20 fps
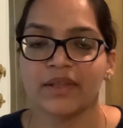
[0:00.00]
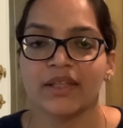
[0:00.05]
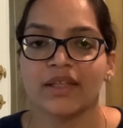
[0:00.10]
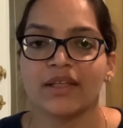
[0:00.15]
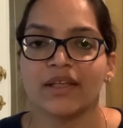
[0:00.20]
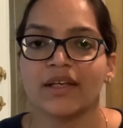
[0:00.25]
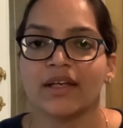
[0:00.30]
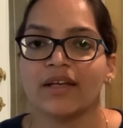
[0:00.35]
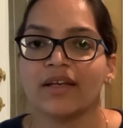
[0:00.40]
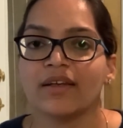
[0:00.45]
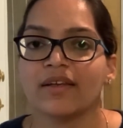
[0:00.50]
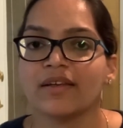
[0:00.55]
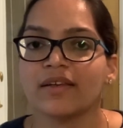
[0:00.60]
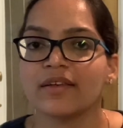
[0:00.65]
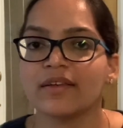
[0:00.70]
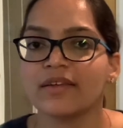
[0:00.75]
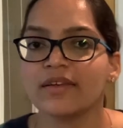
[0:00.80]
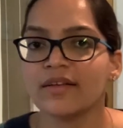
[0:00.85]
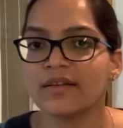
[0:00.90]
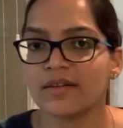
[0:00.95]
And
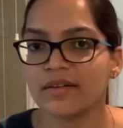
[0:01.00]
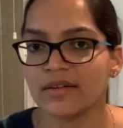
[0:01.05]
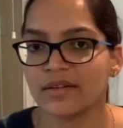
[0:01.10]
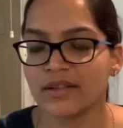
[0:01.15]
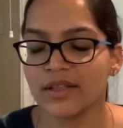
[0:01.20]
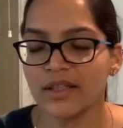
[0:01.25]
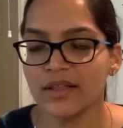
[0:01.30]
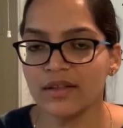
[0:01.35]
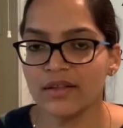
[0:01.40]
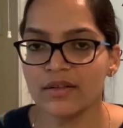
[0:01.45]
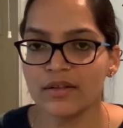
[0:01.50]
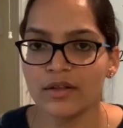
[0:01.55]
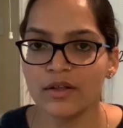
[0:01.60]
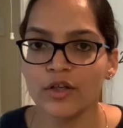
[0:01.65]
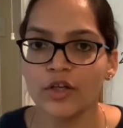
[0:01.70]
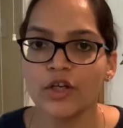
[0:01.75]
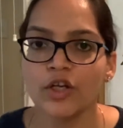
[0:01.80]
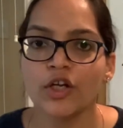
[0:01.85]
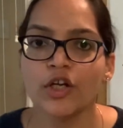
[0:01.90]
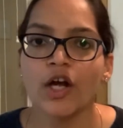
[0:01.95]
third thing,
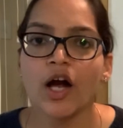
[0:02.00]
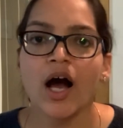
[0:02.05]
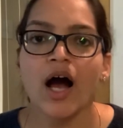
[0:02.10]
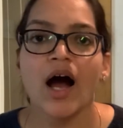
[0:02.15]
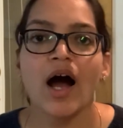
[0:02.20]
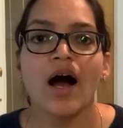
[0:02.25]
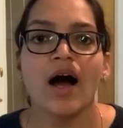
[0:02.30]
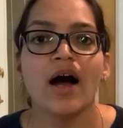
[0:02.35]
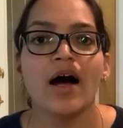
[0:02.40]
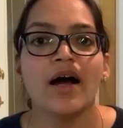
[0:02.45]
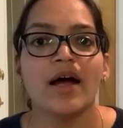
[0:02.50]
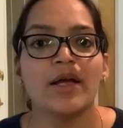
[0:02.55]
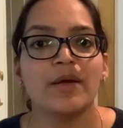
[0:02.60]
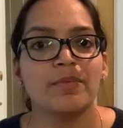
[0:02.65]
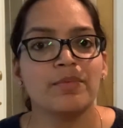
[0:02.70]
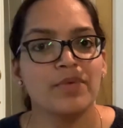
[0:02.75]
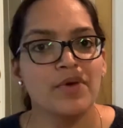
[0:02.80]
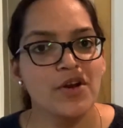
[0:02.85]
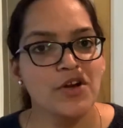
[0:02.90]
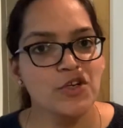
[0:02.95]
I
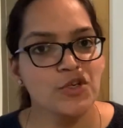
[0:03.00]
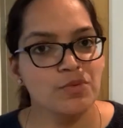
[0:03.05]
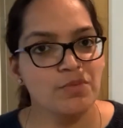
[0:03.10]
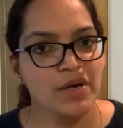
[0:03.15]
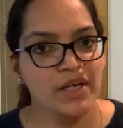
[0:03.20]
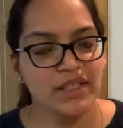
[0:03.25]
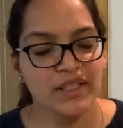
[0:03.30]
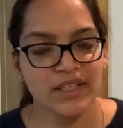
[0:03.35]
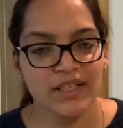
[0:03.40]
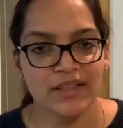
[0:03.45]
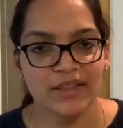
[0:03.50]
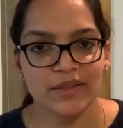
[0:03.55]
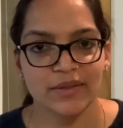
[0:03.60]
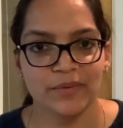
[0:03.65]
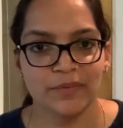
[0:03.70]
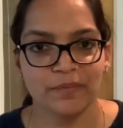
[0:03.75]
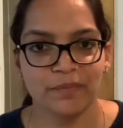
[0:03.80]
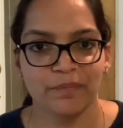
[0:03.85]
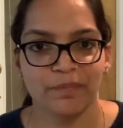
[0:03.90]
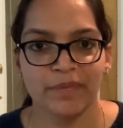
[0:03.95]
brush my teeth.
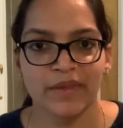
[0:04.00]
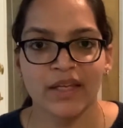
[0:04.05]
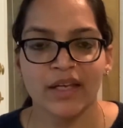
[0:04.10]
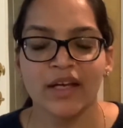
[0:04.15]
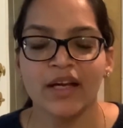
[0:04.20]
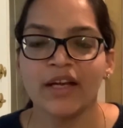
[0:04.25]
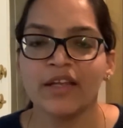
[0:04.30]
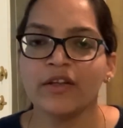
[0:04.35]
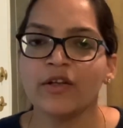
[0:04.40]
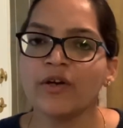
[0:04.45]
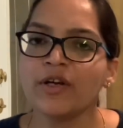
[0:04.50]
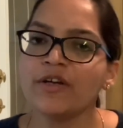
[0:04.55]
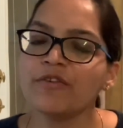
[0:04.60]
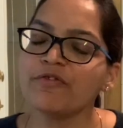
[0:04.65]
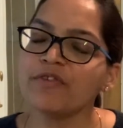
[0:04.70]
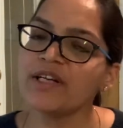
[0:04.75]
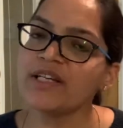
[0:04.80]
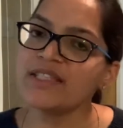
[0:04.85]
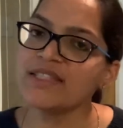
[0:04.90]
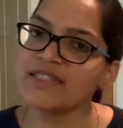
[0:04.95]
Now if I
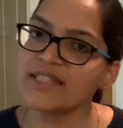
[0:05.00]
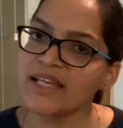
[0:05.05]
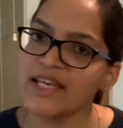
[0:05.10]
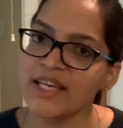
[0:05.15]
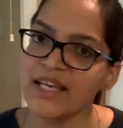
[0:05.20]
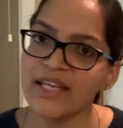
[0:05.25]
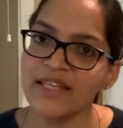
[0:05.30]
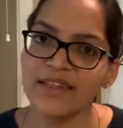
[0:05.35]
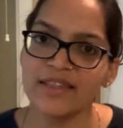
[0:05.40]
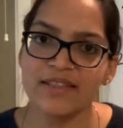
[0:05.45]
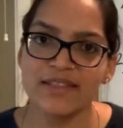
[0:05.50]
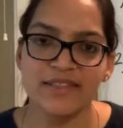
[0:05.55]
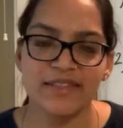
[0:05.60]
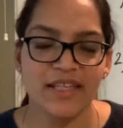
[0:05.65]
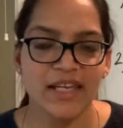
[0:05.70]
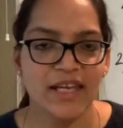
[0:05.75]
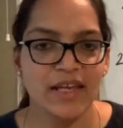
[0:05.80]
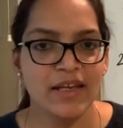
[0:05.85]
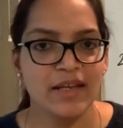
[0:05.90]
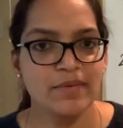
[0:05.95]
say the
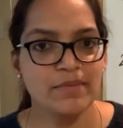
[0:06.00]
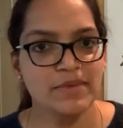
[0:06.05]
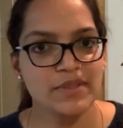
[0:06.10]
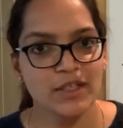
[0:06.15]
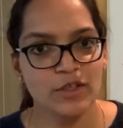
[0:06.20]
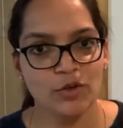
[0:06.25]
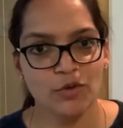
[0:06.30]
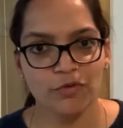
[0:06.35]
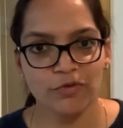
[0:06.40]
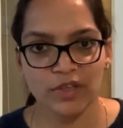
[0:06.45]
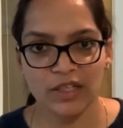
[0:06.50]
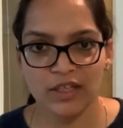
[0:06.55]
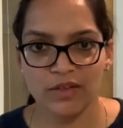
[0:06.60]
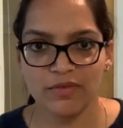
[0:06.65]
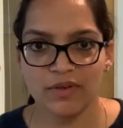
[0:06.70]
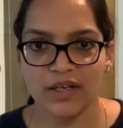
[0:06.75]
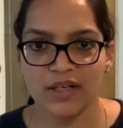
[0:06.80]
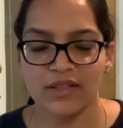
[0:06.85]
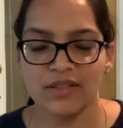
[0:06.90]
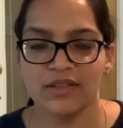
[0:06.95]
same set of
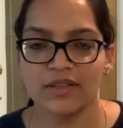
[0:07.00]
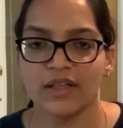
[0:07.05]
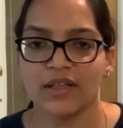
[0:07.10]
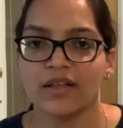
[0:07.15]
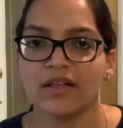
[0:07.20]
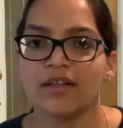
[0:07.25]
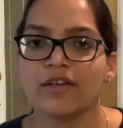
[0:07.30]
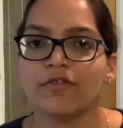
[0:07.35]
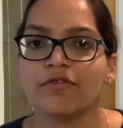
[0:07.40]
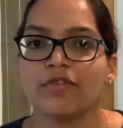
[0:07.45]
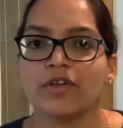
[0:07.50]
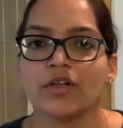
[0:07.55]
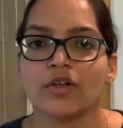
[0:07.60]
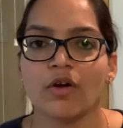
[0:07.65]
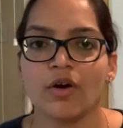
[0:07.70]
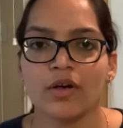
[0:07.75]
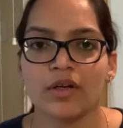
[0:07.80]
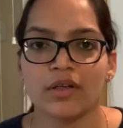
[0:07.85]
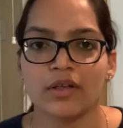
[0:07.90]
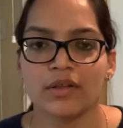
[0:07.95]
events in a different
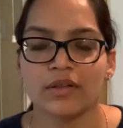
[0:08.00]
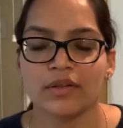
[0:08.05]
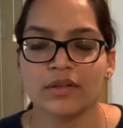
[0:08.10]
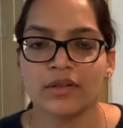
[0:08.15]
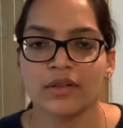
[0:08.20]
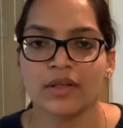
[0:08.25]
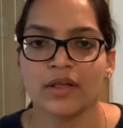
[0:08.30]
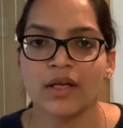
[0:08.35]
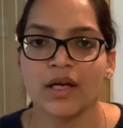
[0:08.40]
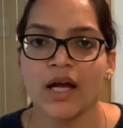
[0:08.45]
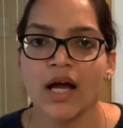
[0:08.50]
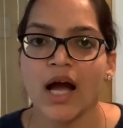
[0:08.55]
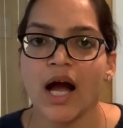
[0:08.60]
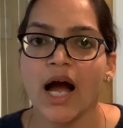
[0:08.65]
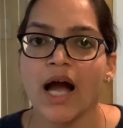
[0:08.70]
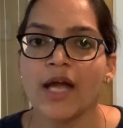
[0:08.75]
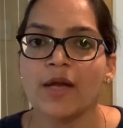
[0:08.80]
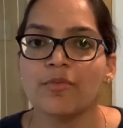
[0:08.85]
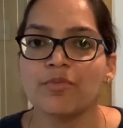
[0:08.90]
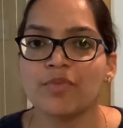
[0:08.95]
order, I
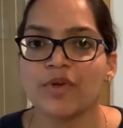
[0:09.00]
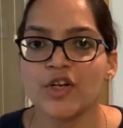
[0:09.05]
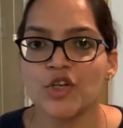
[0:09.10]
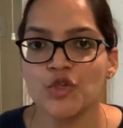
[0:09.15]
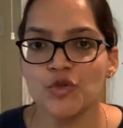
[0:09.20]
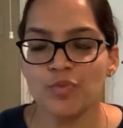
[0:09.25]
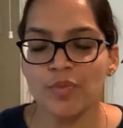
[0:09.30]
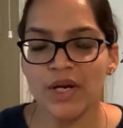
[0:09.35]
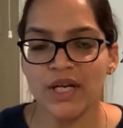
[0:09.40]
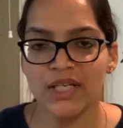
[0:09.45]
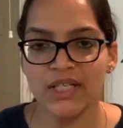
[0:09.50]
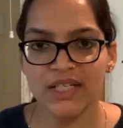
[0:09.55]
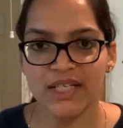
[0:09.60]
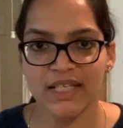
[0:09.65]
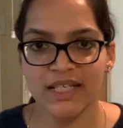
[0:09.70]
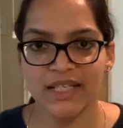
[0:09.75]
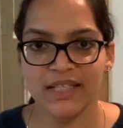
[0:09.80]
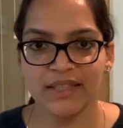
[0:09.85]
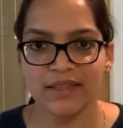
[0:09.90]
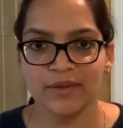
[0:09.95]
brushed my
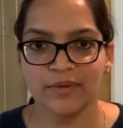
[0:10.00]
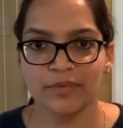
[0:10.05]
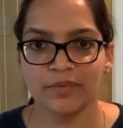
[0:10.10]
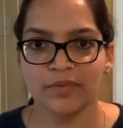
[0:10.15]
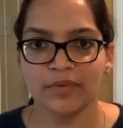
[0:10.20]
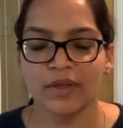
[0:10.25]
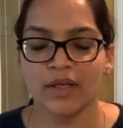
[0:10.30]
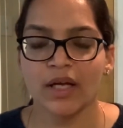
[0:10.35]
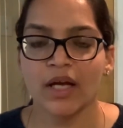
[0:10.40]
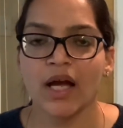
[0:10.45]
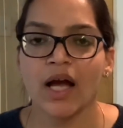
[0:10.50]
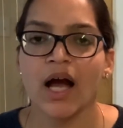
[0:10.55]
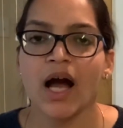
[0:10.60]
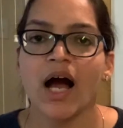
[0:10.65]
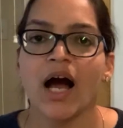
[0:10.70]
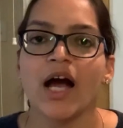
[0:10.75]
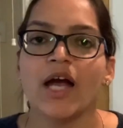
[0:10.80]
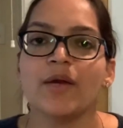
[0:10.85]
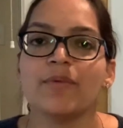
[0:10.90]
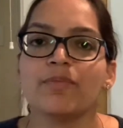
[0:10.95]
teeth,
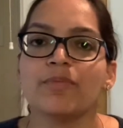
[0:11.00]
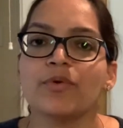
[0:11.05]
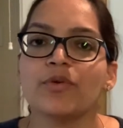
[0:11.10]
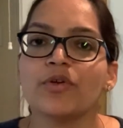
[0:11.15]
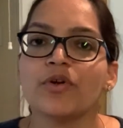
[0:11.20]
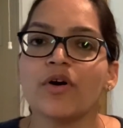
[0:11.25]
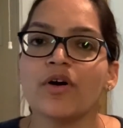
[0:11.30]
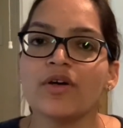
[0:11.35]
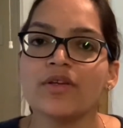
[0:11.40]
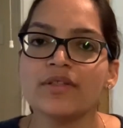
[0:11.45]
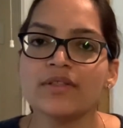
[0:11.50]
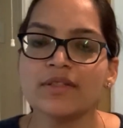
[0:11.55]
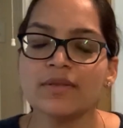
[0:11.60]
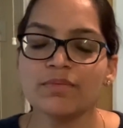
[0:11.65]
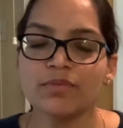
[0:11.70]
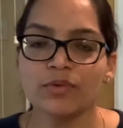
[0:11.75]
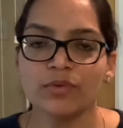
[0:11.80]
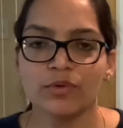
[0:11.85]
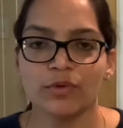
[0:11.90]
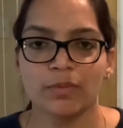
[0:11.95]
I put on some
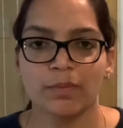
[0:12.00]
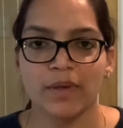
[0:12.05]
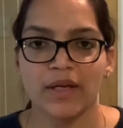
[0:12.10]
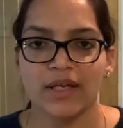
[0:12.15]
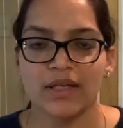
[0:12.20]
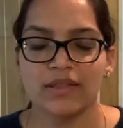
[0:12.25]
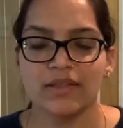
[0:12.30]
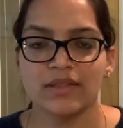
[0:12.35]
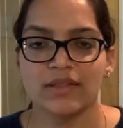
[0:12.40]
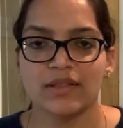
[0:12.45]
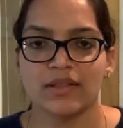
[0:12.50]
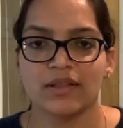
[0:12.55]
toothpaste,